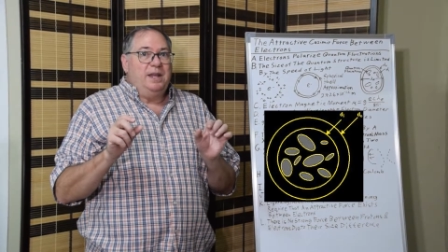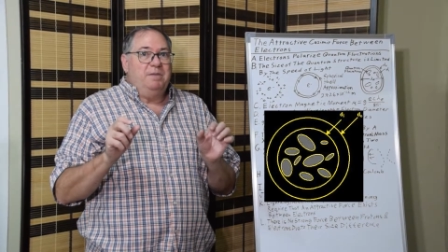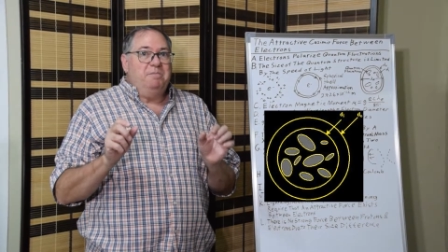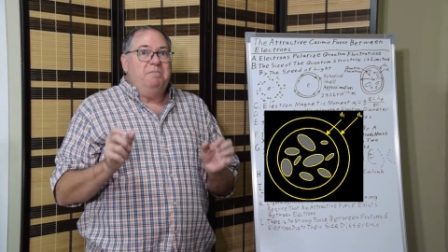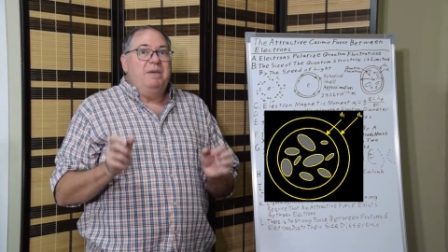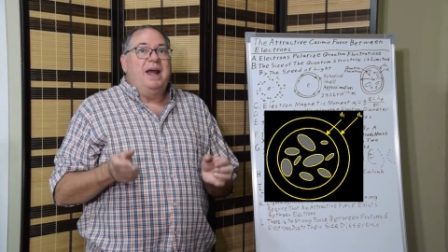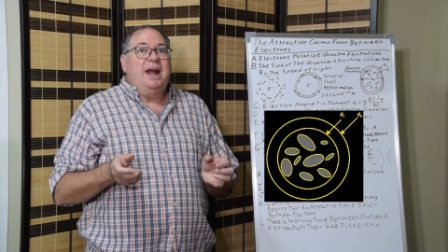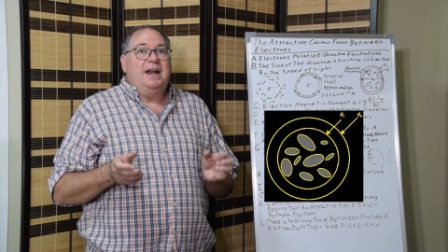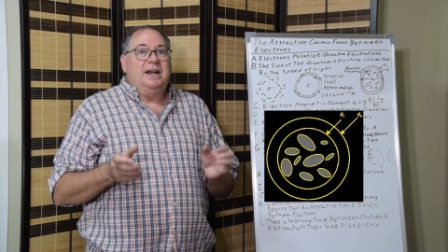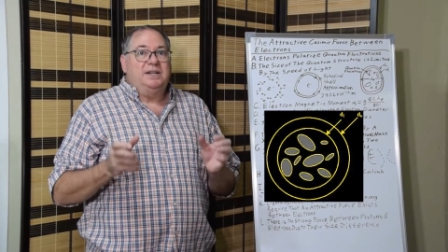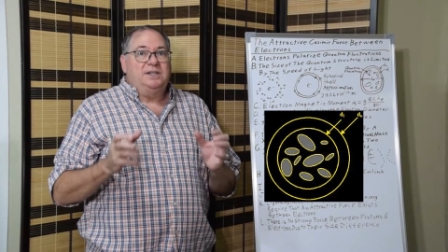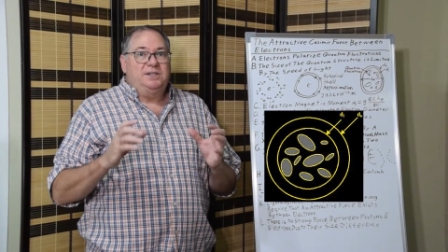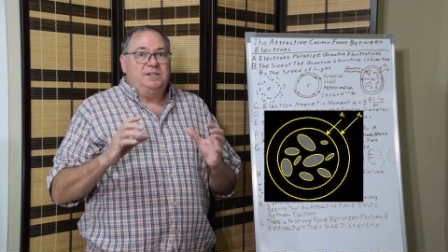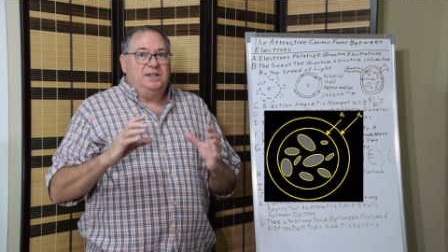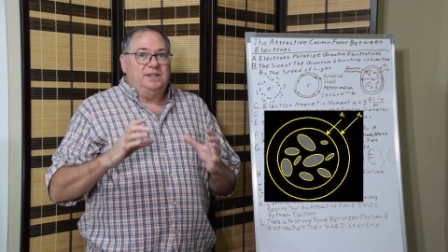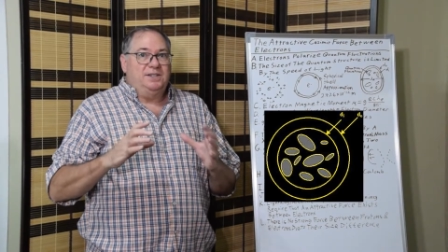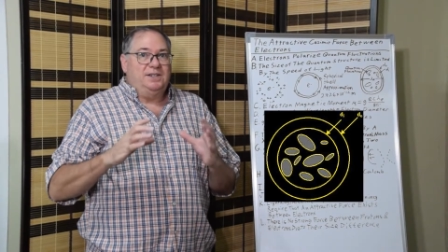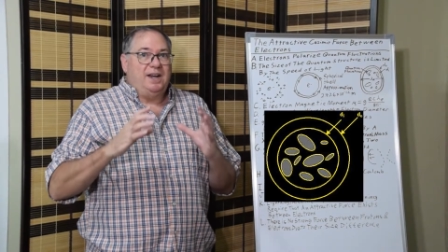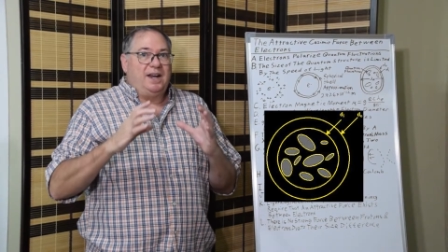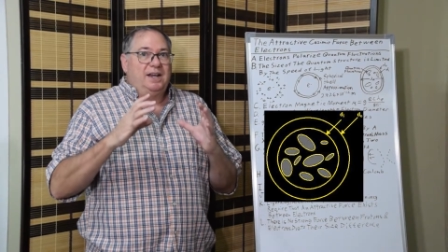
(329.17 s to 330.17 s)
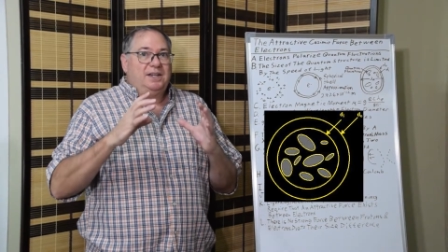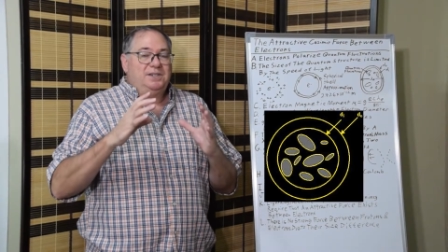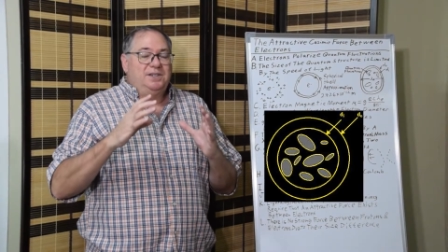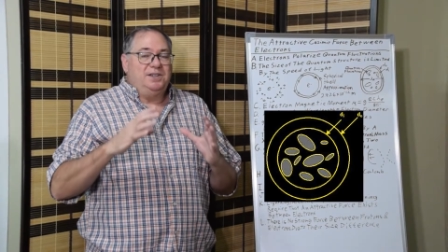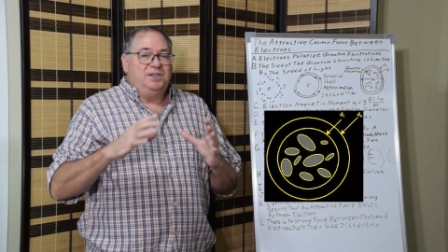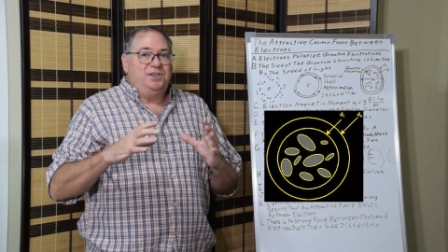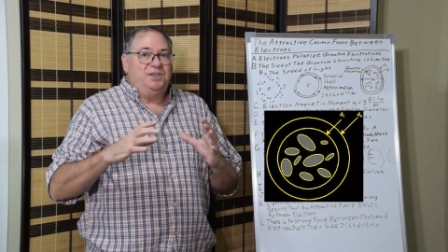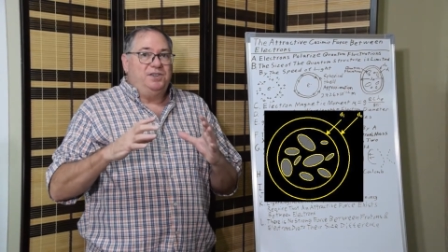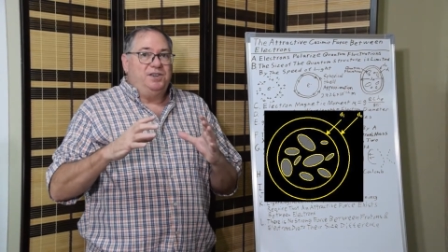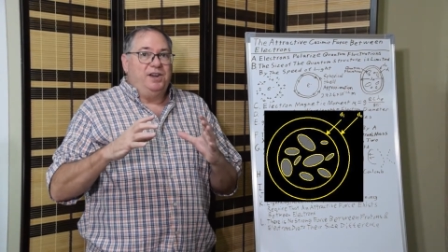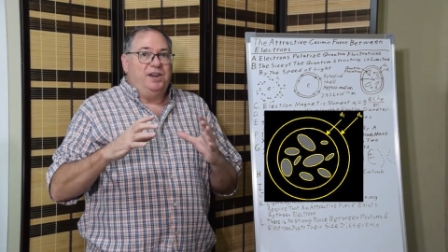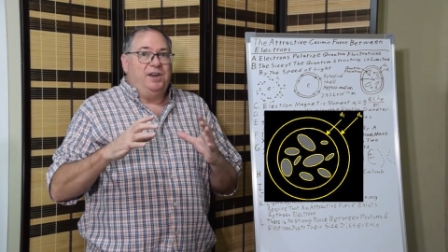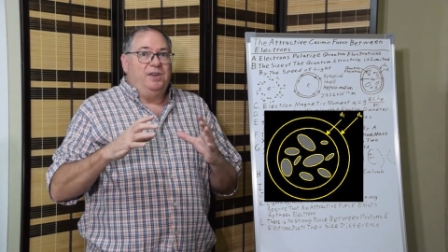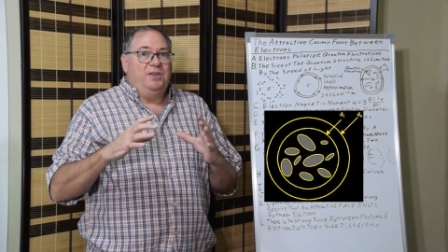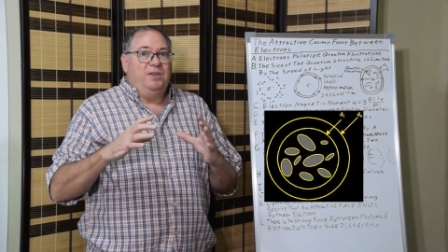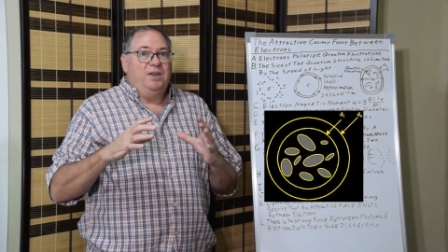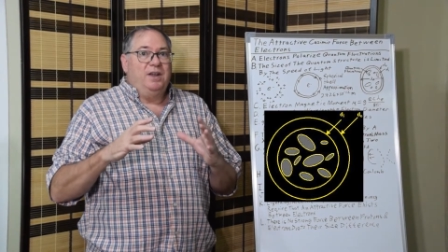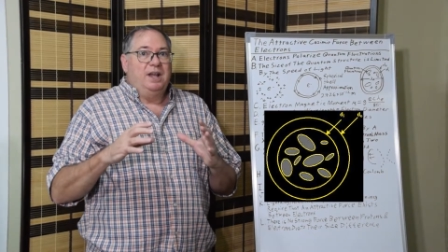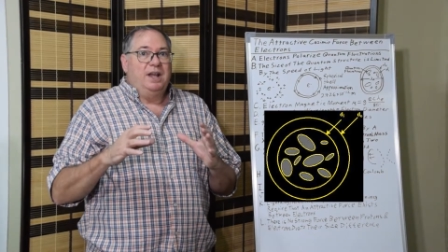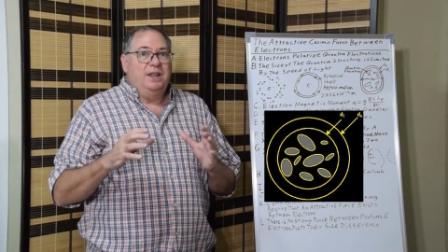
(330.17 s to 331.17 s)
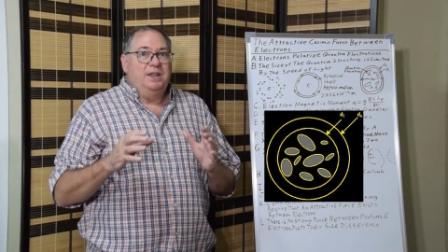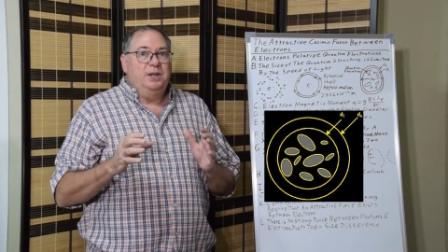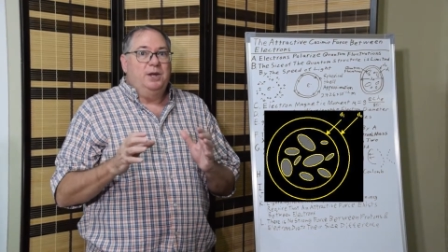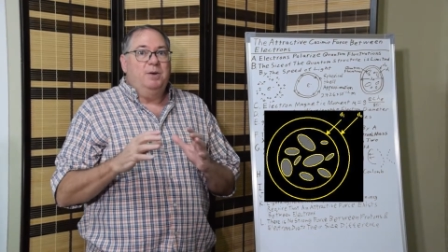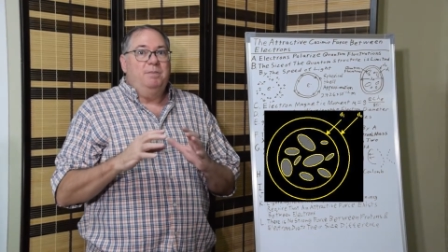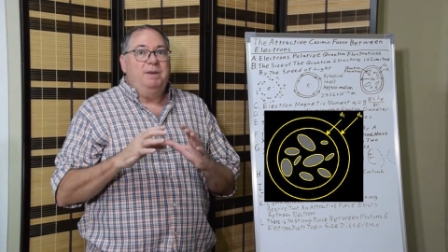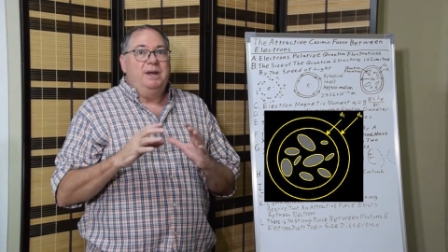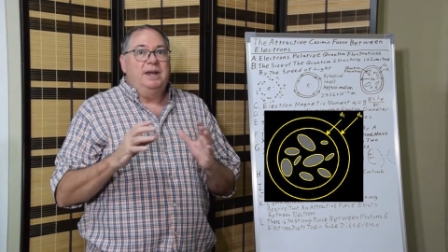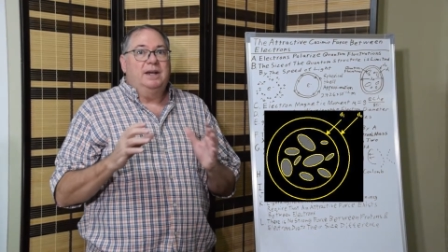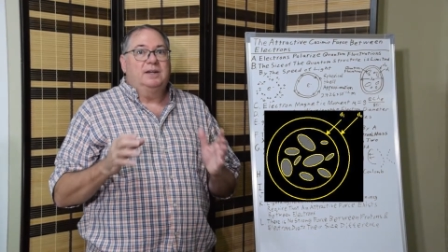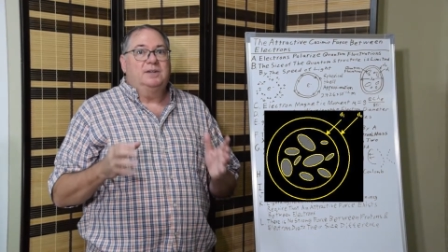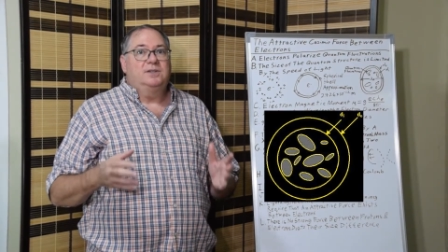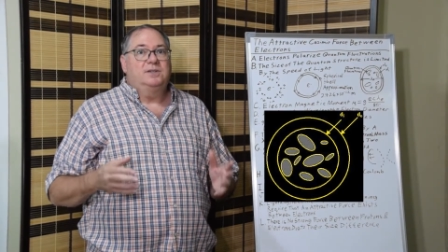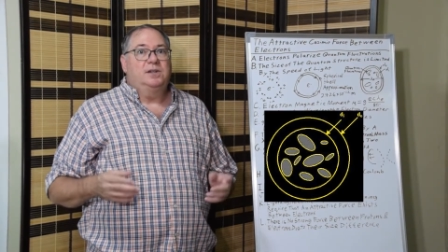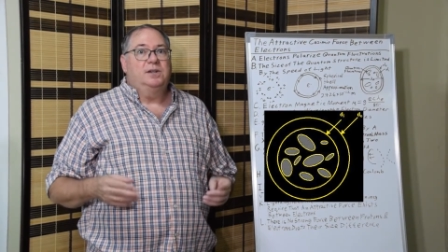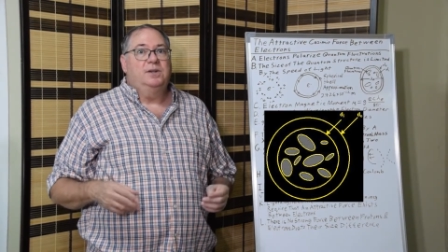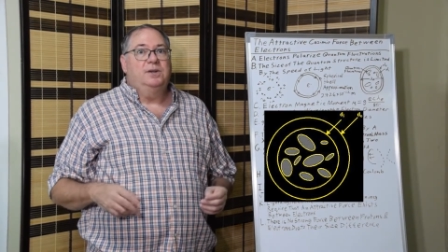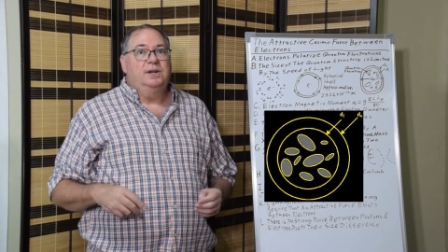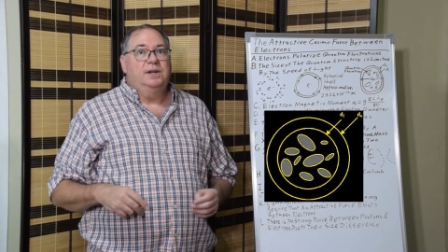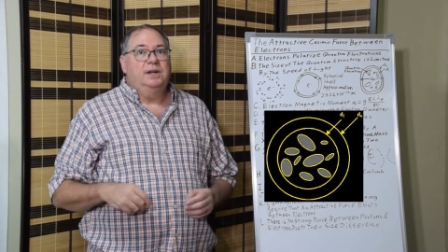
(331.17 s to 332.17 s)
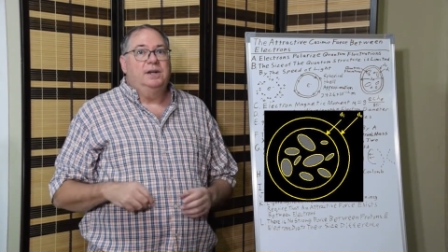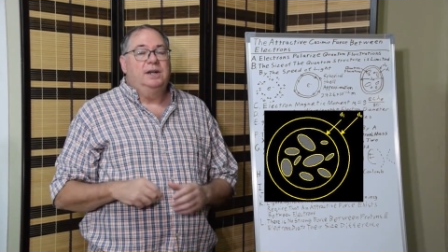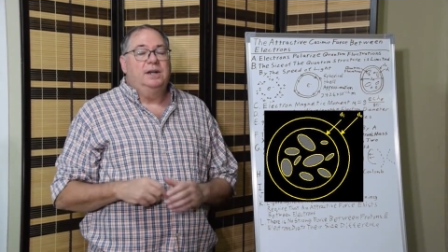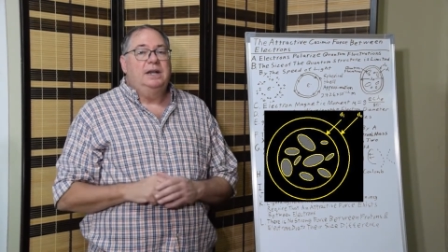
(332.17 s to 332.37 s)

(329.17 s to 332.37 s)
match the size of the shell. They'll be excluded.